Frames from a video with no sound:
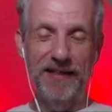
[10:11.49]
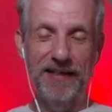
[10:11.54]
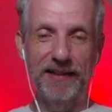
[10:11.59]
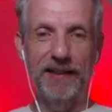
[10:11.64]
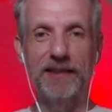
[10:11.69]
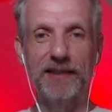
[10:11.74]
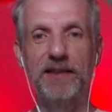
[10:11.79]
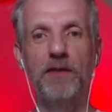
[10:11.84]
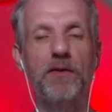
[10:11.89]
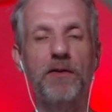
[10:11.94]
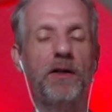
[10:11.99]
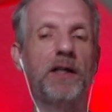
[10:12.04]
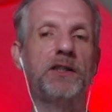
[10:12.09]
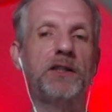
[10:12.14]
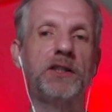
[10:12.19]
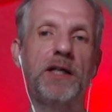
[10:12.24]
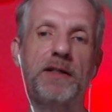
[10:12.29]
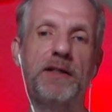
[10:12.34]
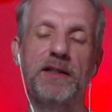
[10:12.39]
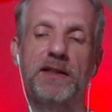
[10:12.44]
Yes, I thought I'd
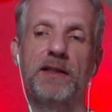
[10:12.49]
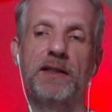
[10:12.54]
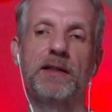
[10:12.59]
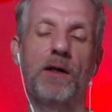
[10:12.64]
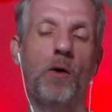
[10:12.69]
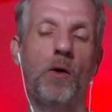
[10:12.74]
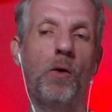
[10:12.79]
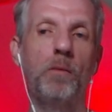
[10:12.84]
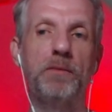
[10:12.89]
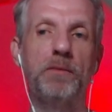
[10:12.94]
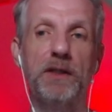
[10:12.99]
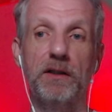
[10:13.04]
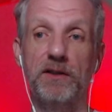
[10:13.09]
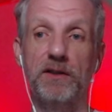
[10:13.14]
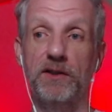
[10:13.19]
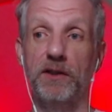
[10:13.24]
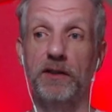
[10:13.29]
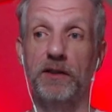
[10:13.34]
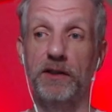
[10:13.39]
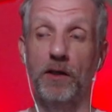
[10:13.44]
share this, and I hope, you know,
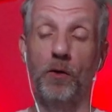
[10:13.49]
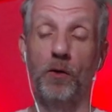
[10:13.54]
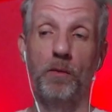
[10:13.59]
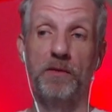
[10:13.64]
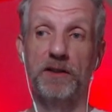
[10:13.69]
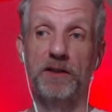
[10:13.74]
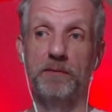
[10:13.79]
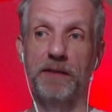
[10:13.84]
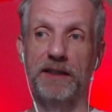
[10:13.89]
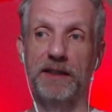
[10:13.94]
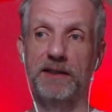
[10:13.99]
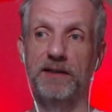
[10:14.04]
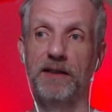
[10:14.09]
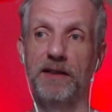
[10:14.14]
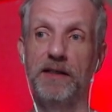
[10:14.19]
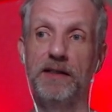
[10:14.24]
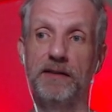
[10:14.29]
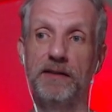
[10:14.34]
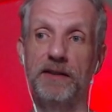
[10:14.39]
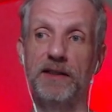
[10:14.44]
Serge, I hope this makes,
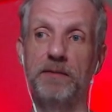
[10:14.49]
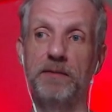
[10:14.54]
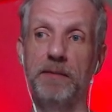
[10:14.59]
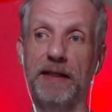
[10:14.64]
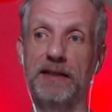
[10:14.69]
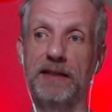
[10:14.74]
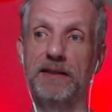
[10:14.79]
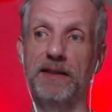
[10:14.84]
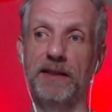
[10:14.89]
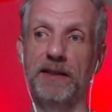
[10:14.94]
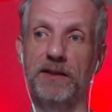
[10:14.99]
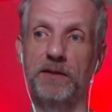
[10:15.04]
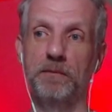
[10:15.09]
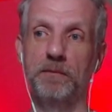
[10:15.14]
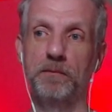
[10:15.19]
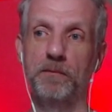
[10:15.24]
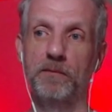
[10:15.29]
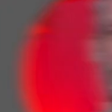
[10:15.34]
this makes sense.